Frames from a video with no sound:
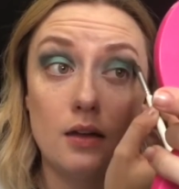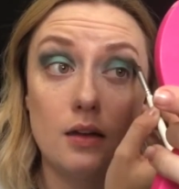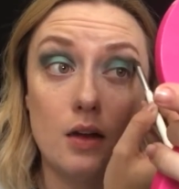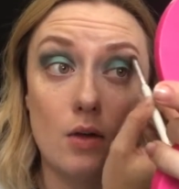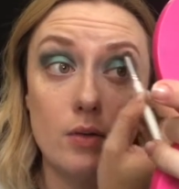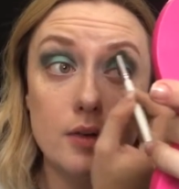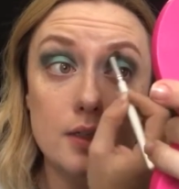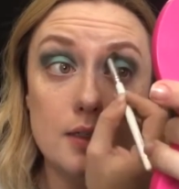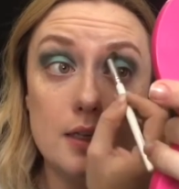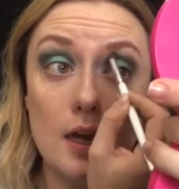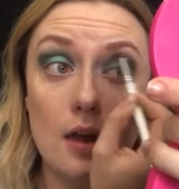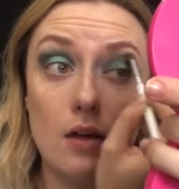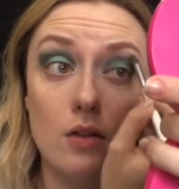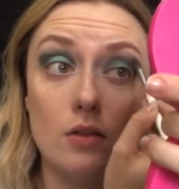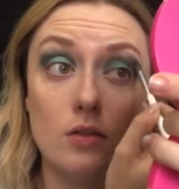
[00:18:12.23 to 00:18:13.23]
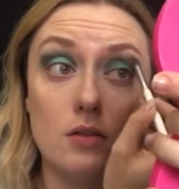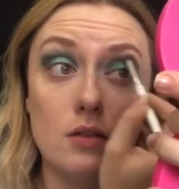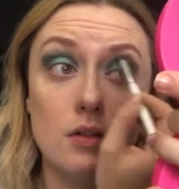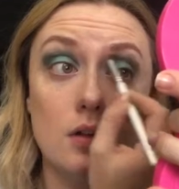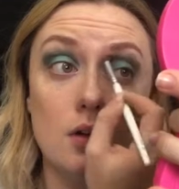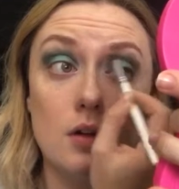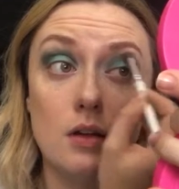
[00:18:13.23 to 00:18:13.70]
go into
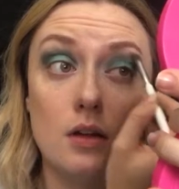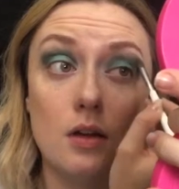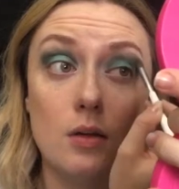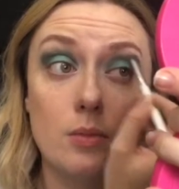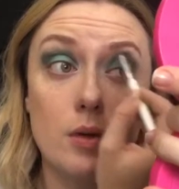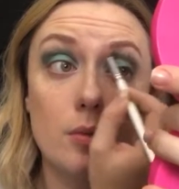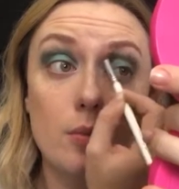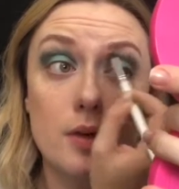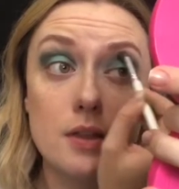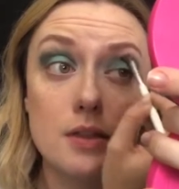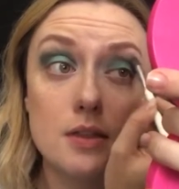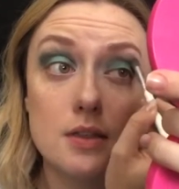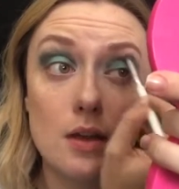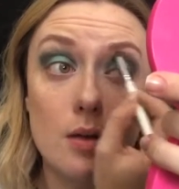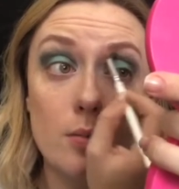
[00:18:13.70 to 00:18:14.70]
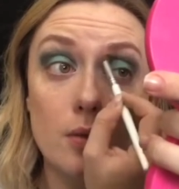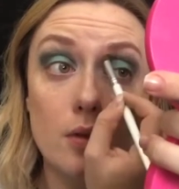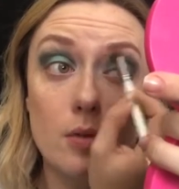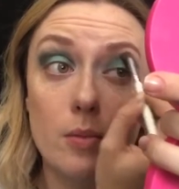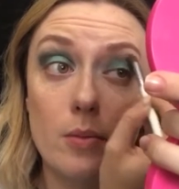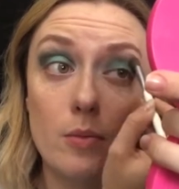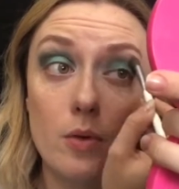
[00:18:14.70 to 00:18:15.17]
town. I'm gonna bring this up a
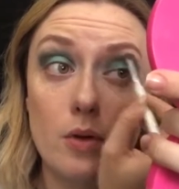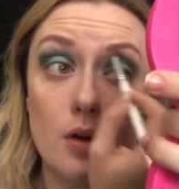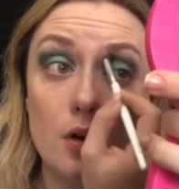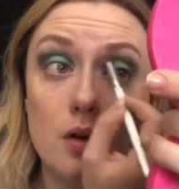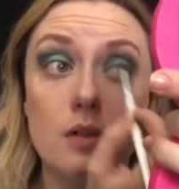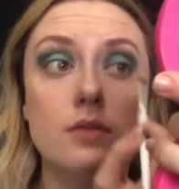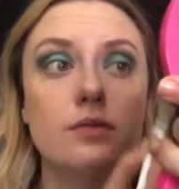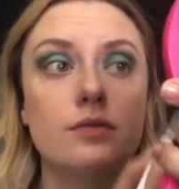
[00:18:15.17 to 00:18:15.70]
little bit more.